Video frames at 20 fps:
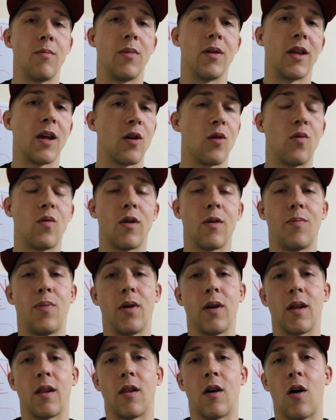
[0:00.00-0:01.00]
but they don't want to
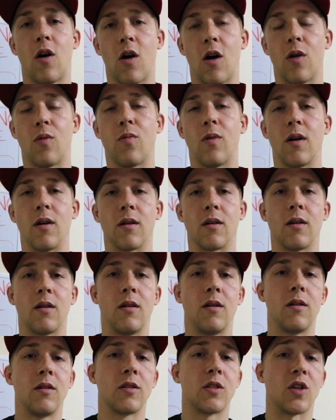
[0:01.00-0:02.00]
put in the hard work.
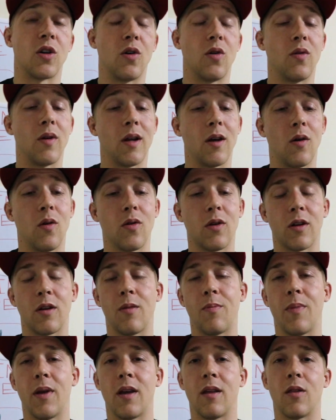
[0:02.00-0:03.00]
So, in order
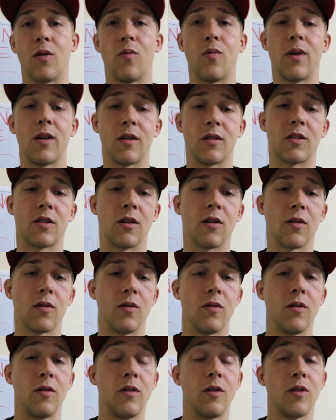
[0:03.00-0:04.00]
to be in the winner
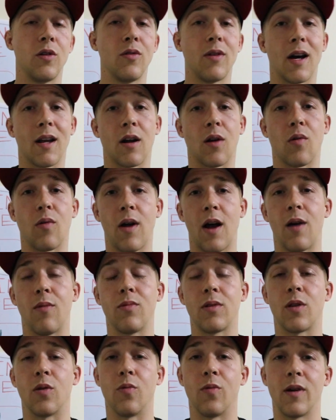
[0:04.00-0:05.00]
circle, you got to grind
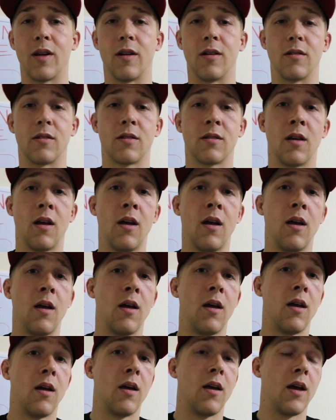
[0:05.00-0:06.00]
with the winners,
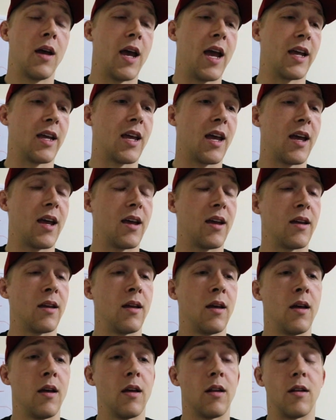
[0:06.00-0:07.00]
aka
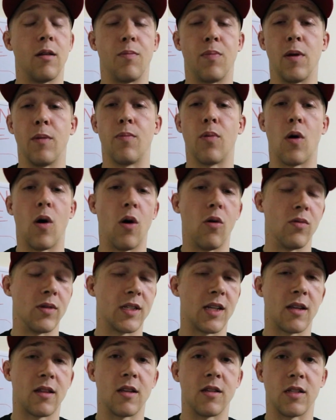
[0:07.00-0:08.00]
the people
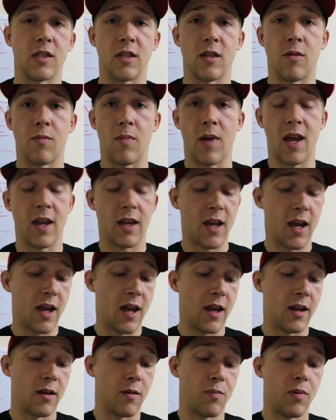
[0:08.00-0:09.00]
always at the gym,
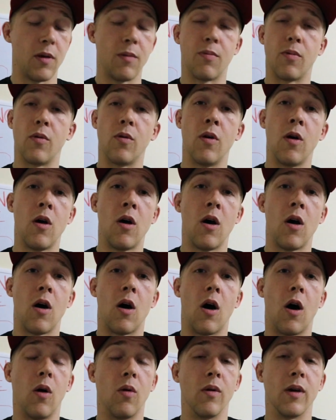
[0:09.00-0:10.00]
aka the people
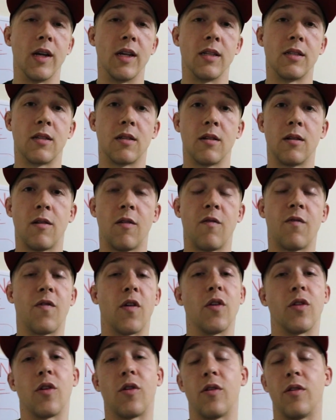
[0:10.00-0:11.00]
always
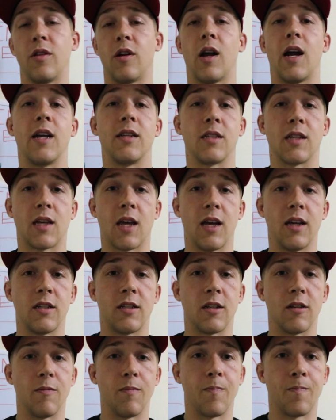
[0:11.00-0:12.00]
furthering their
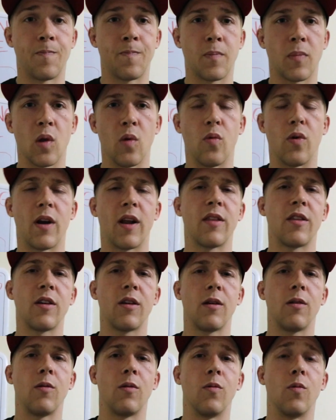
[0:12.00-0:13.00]
education. Whatever,
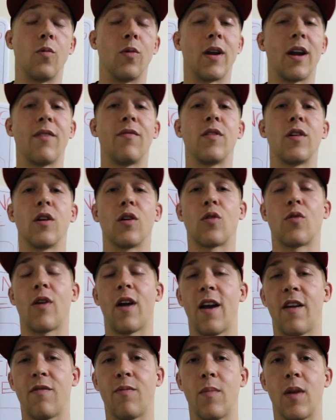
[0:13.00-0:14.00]
whatever your
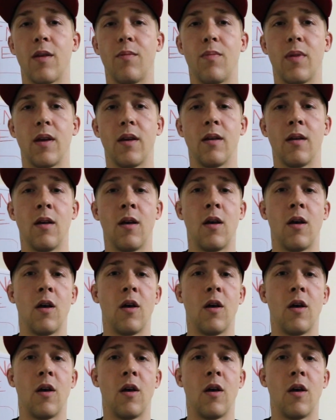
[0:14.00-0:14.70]
craft may be,